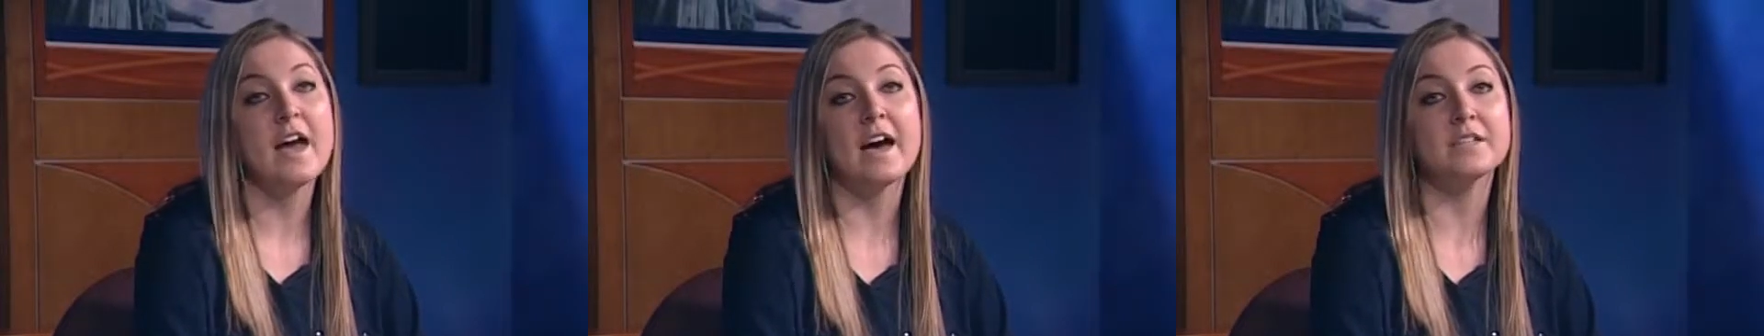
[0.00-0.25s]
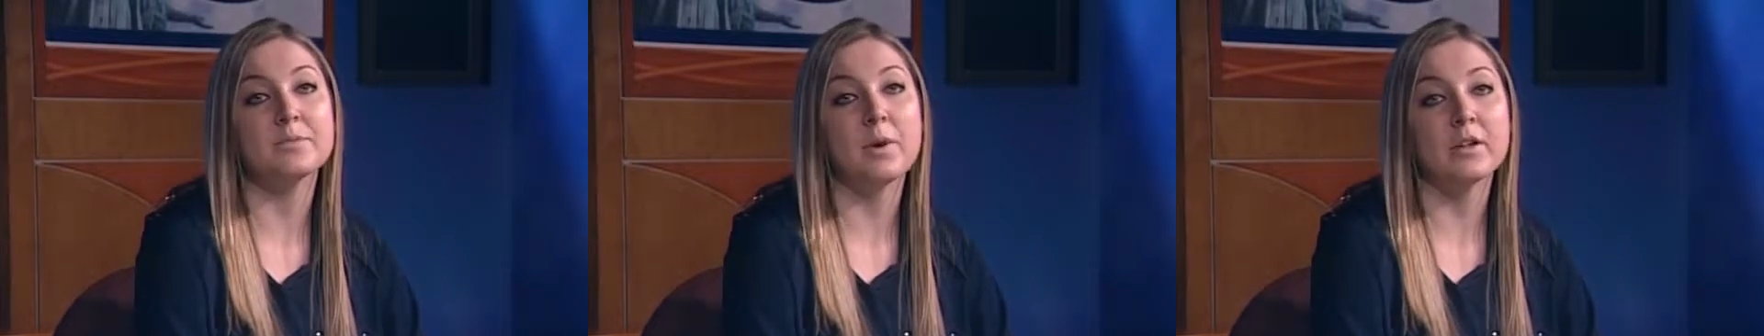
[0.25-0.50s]

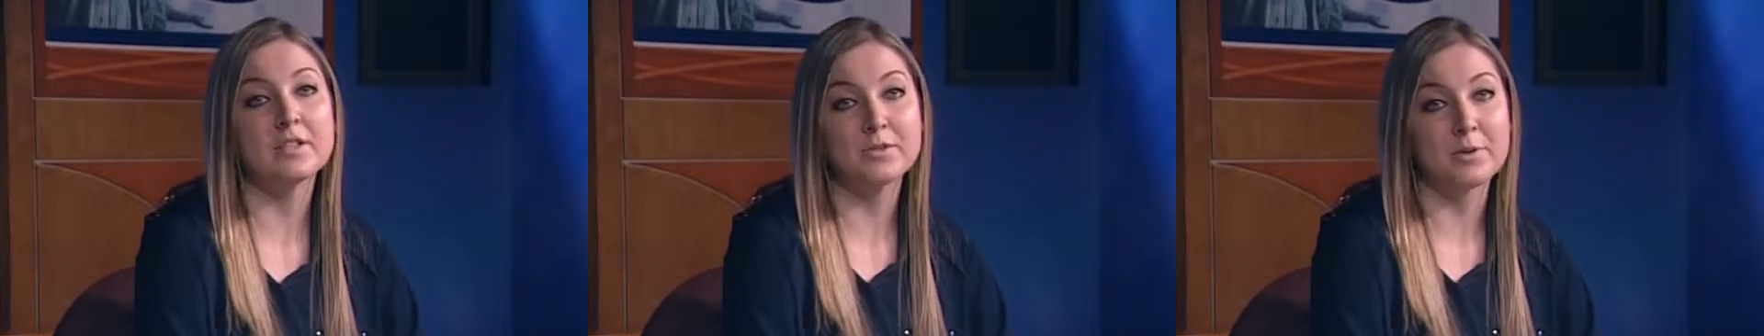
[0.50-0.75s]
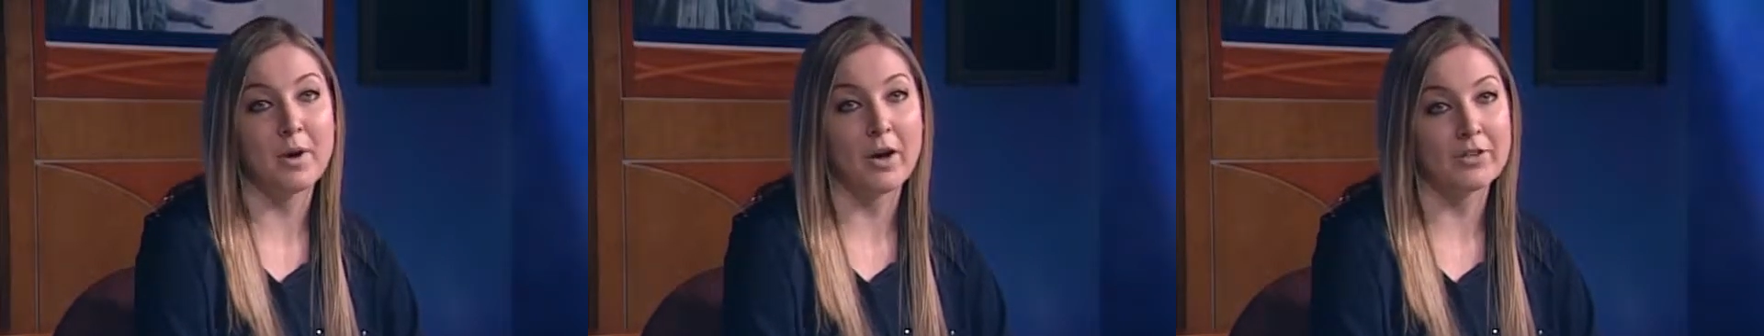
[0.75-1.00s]
as well as
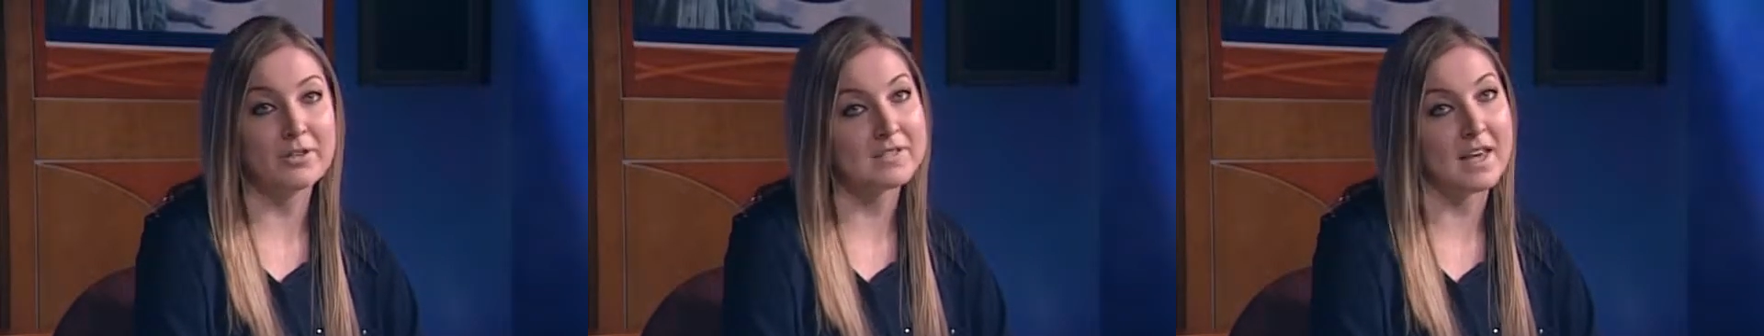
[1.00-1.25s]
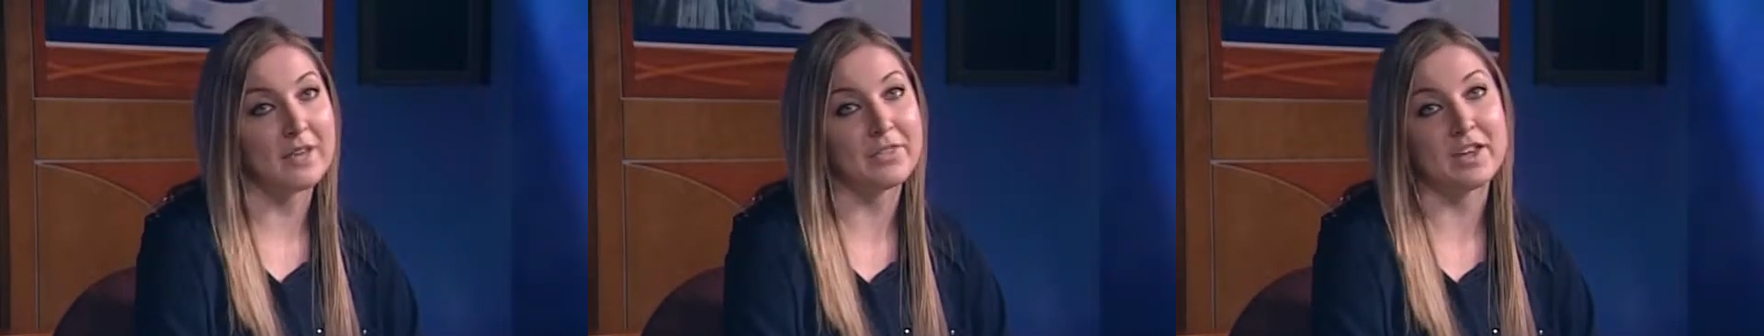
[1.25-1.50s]
from other
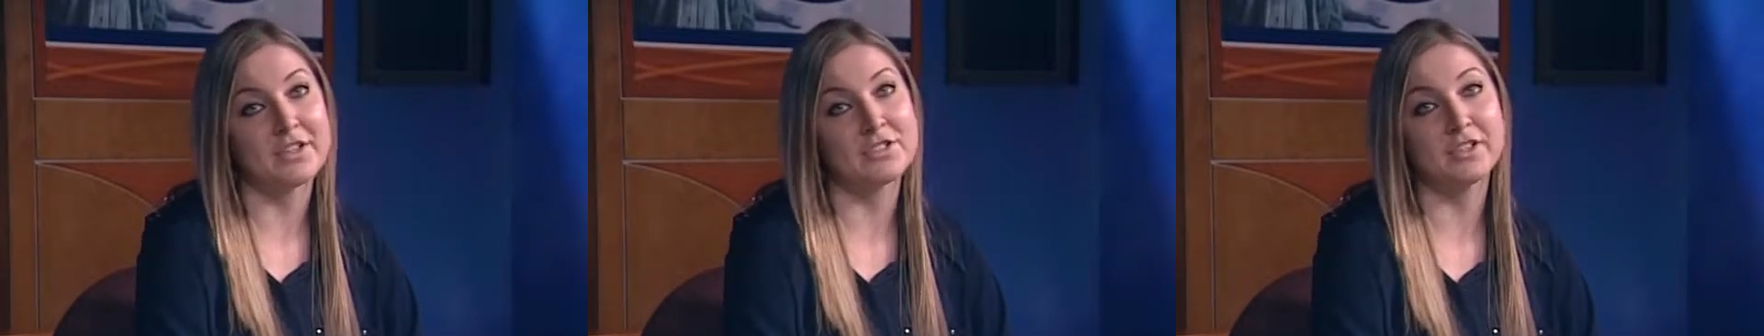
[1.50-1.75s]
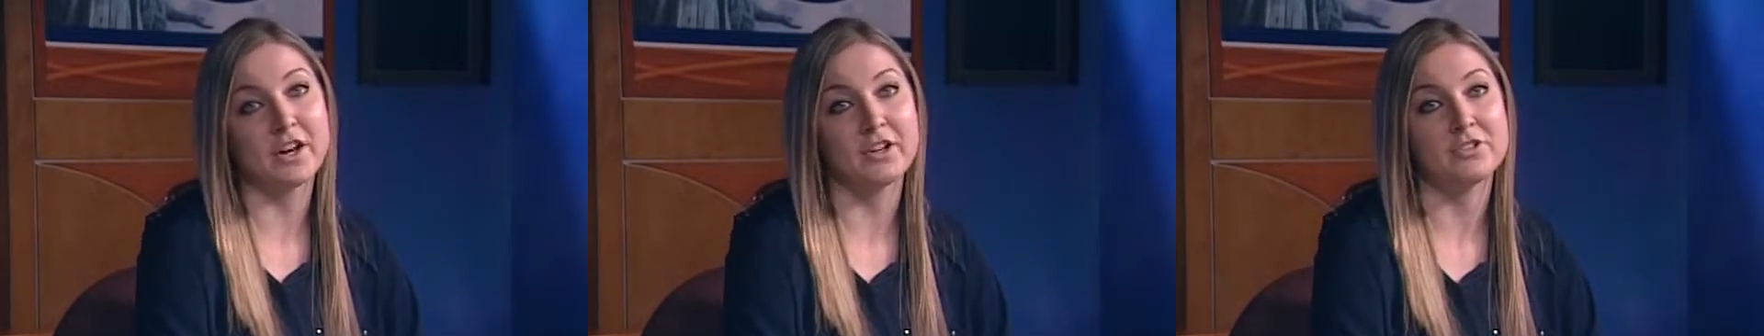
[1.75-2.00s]
South
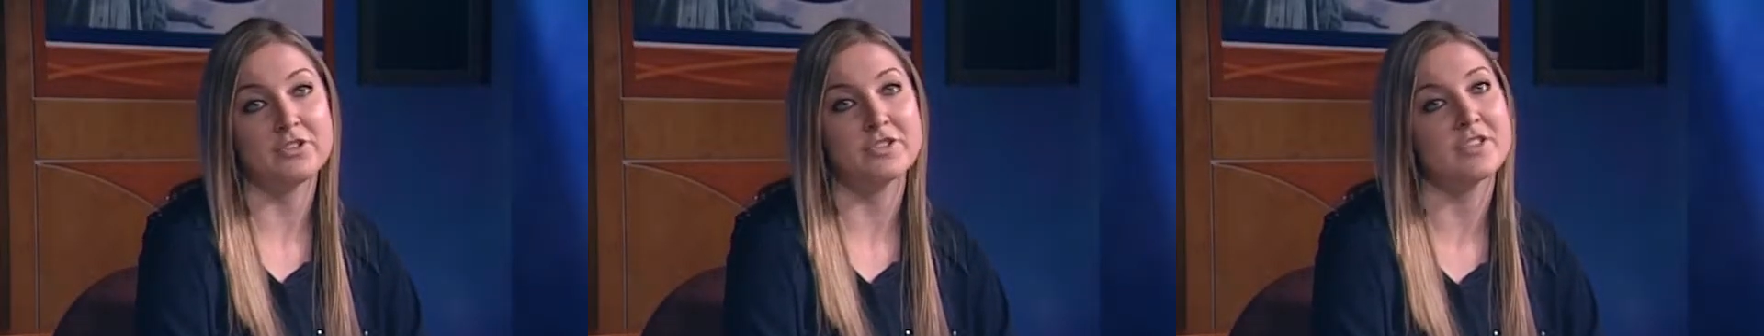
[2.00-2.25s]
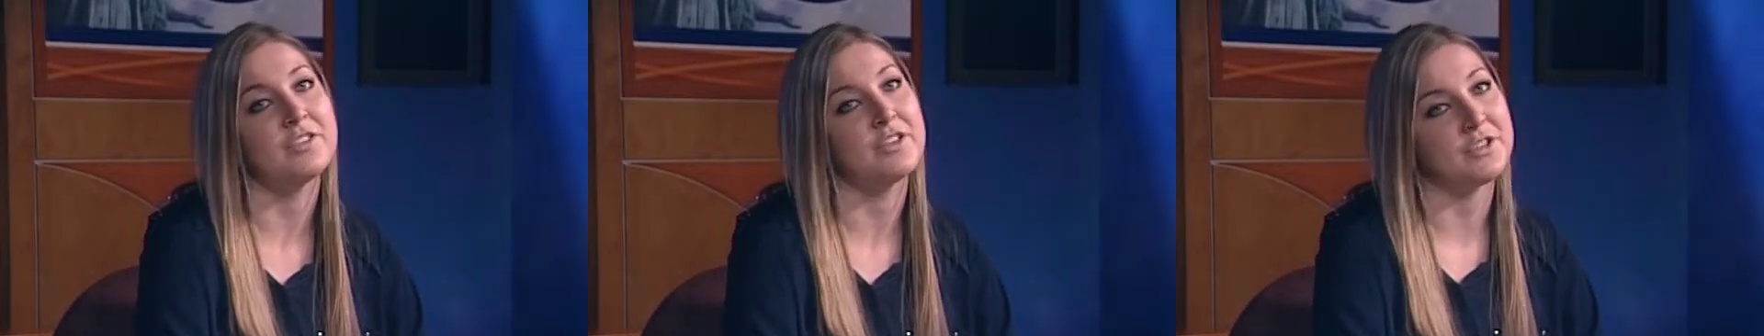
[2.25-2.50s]
Asian
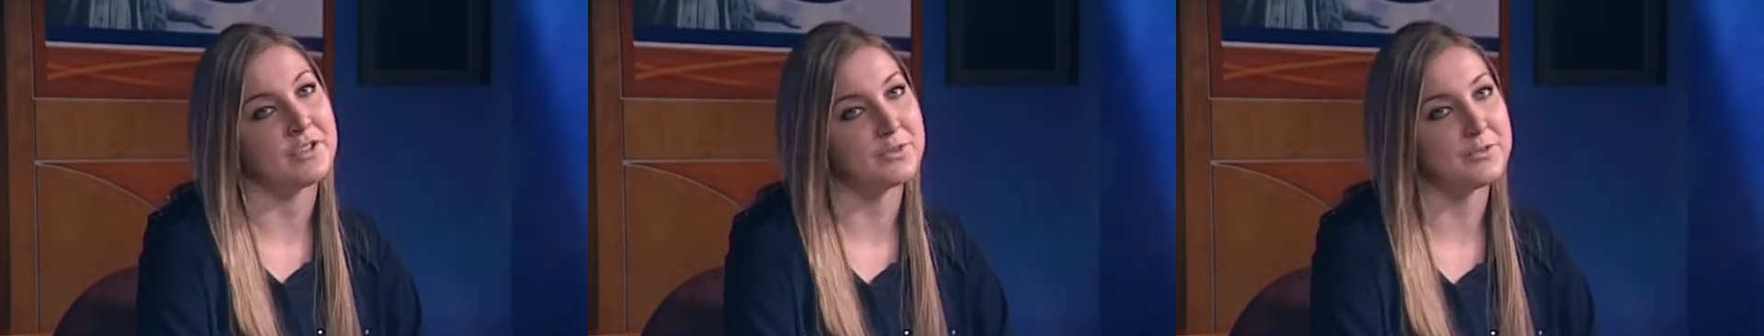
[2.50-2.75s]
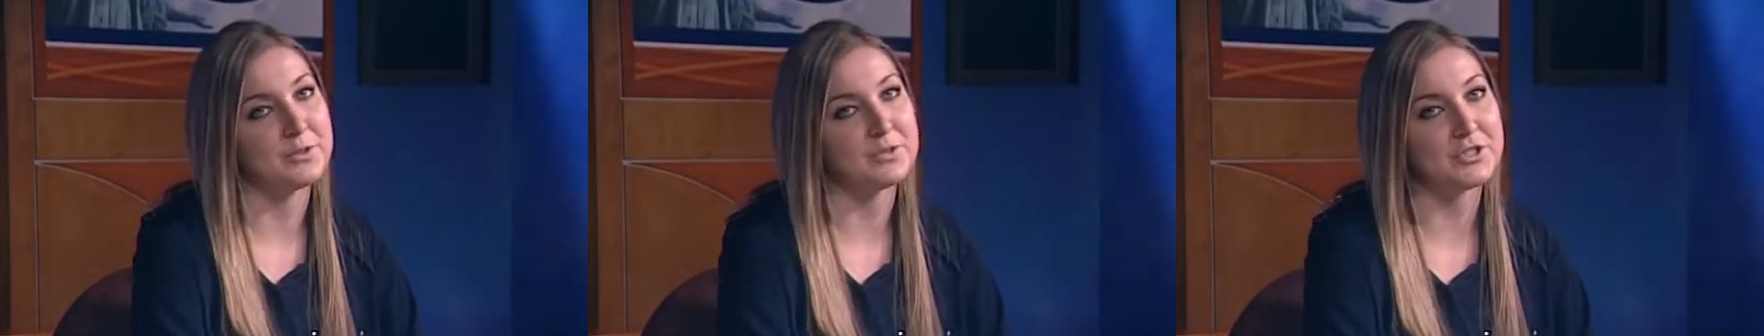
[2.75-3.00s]
countries in the near
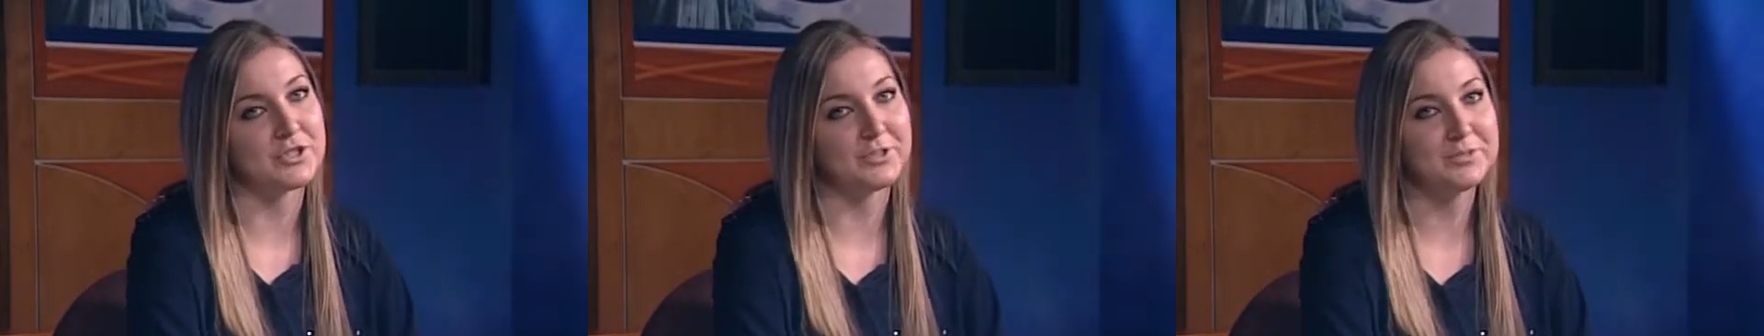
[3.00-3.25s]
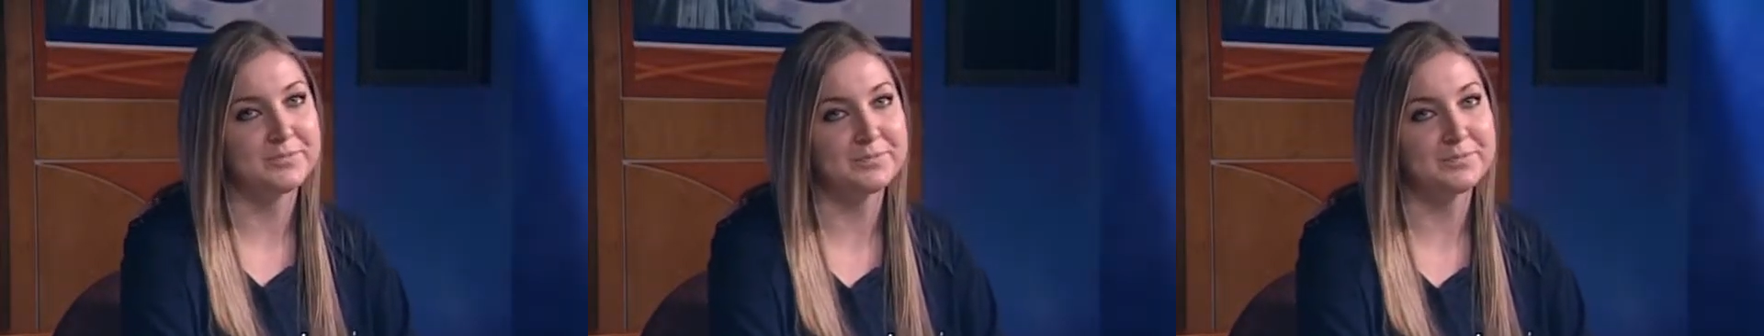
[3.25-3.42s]
future.